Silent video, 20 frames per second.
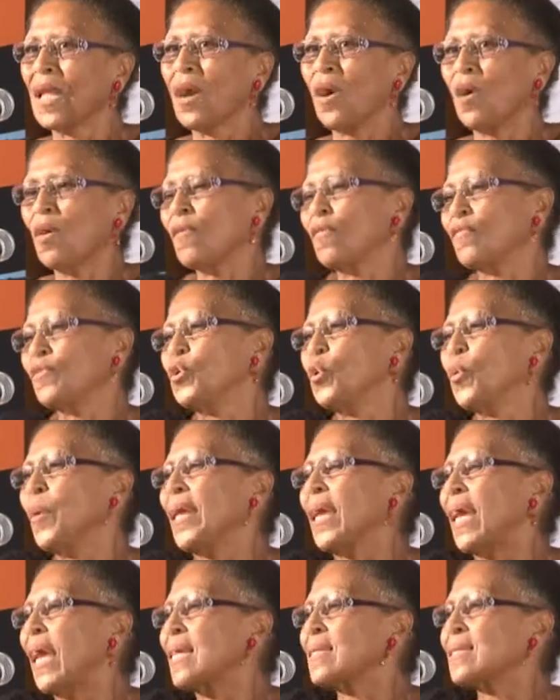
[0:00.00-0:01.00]
of
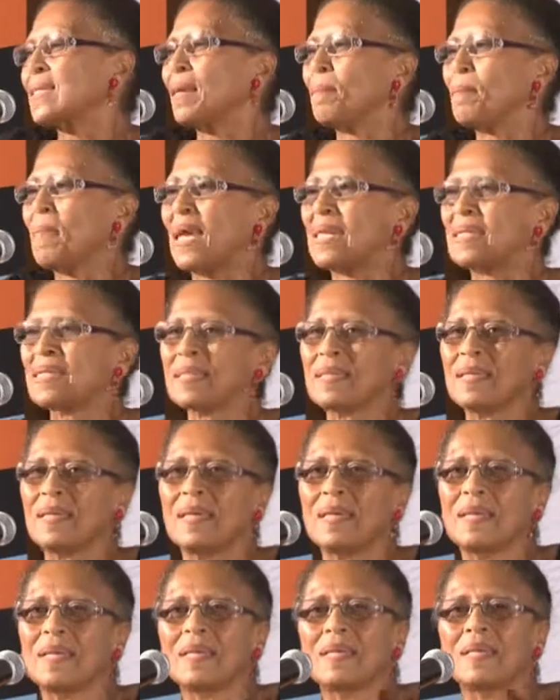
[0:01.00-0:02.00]
doing
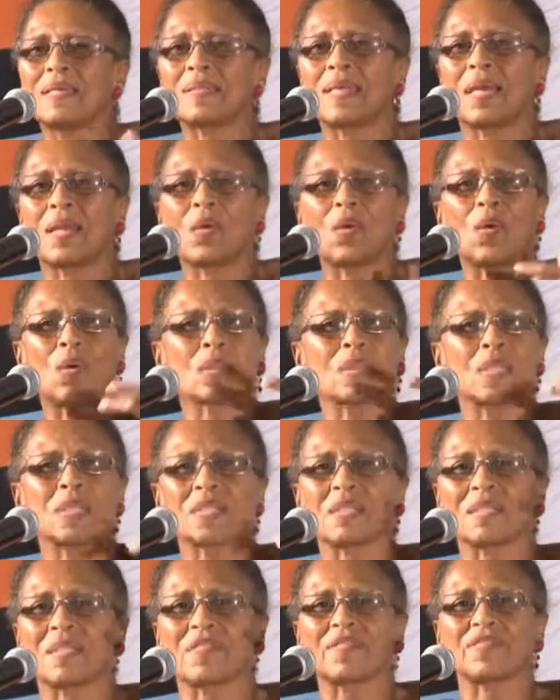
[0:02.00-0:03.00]
SMSs and all the
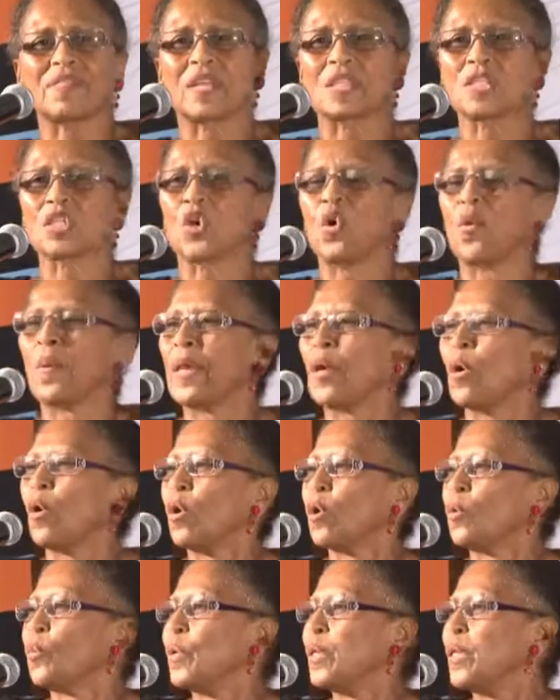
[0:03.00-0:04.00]
stuff that's going
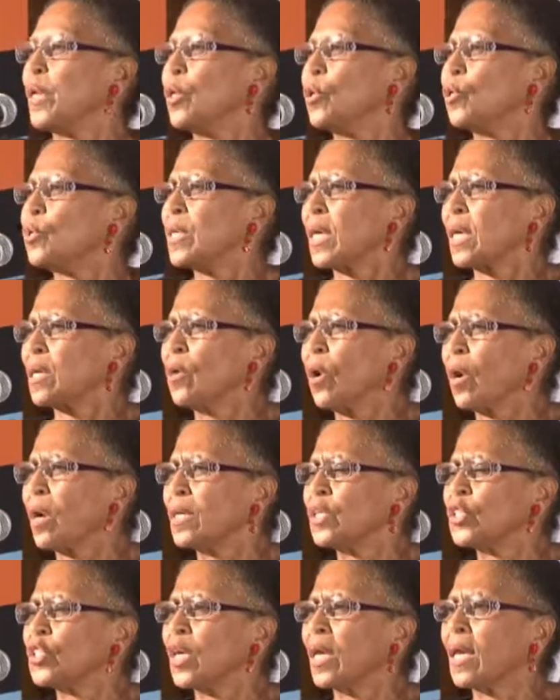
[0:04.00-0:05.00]
on with the new
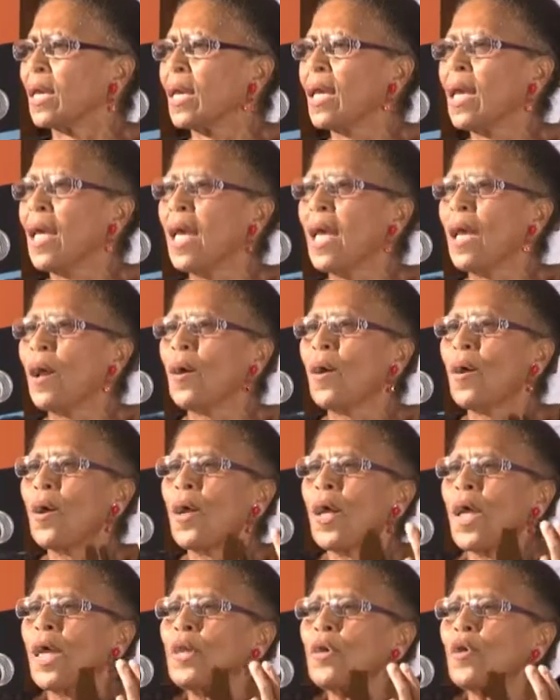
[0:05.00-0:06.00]
technology?
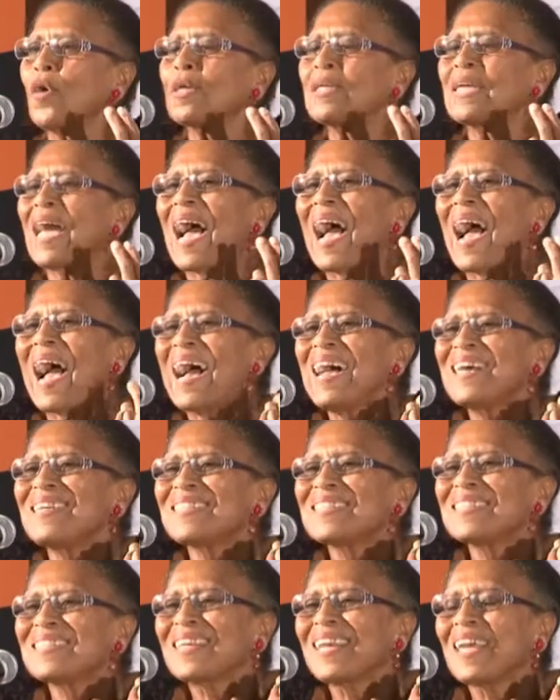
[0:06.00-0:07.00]
And not
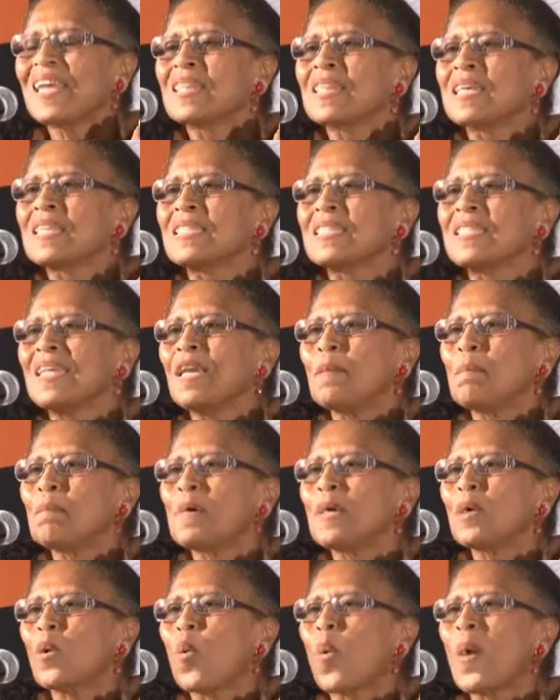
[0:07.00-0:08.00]
asking the
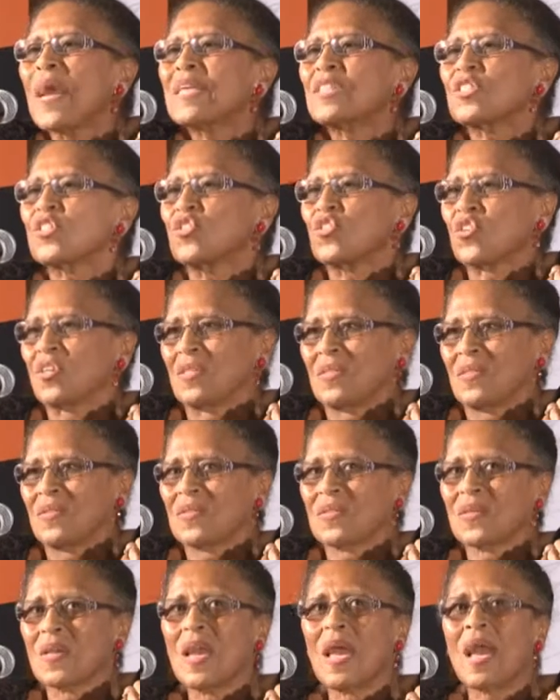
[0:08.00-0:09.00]
deeper
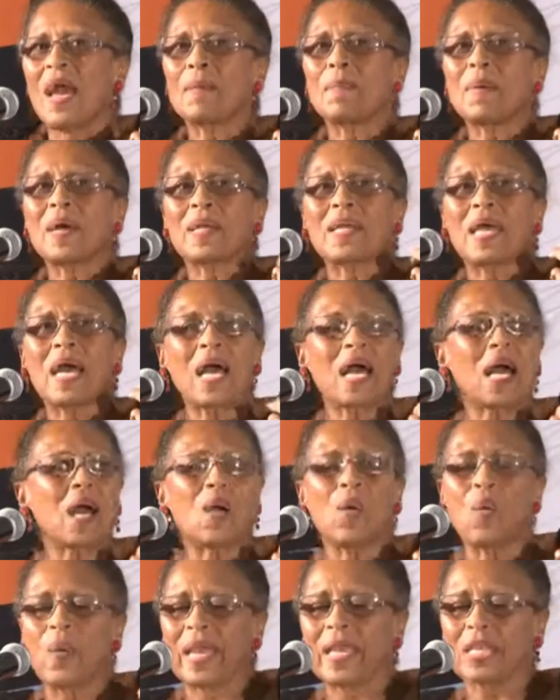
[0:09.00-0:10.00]
questions about
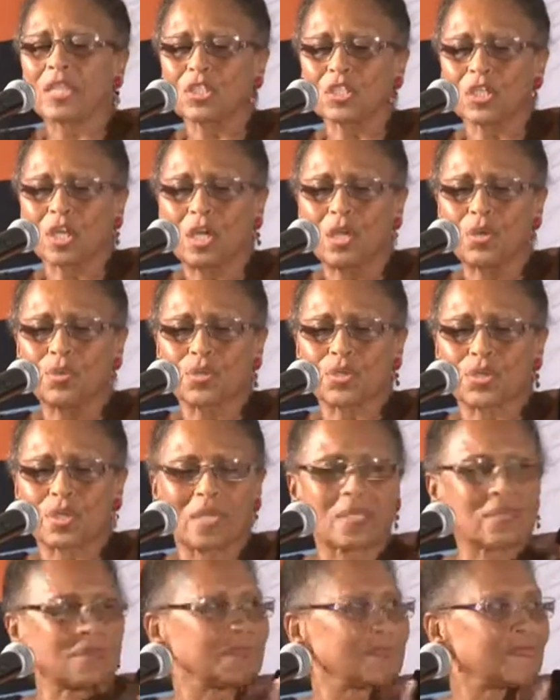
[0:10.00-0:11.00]
how
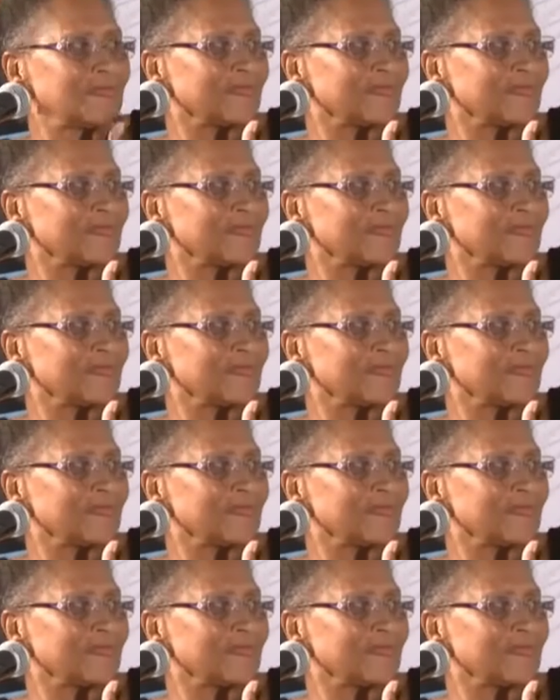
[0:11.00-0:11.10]
exclusion